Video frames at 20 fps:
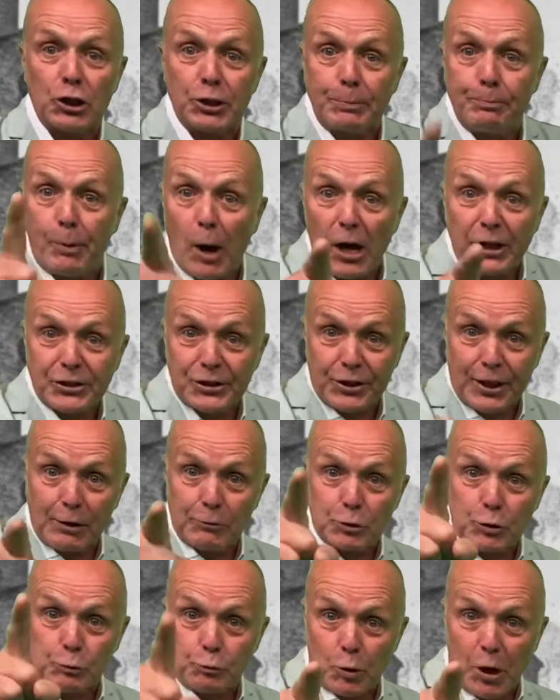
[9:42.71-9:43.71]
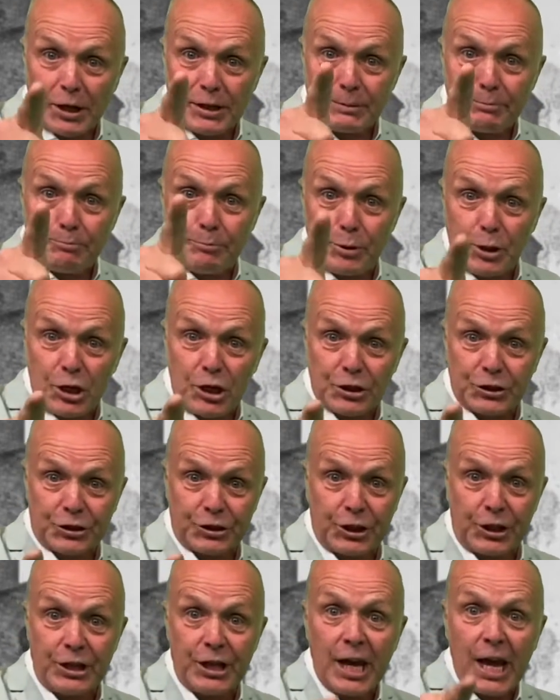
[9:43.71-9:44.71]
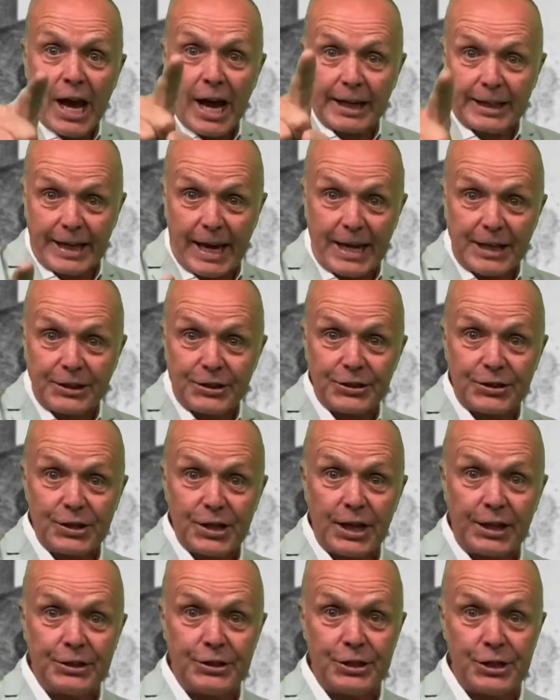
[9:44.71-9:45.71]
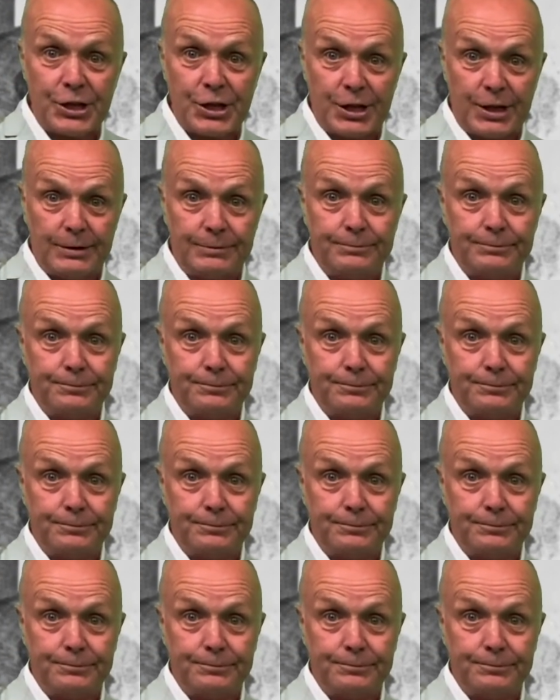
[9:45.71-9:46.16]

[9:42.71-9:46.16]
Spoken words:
but there was one person against the idea.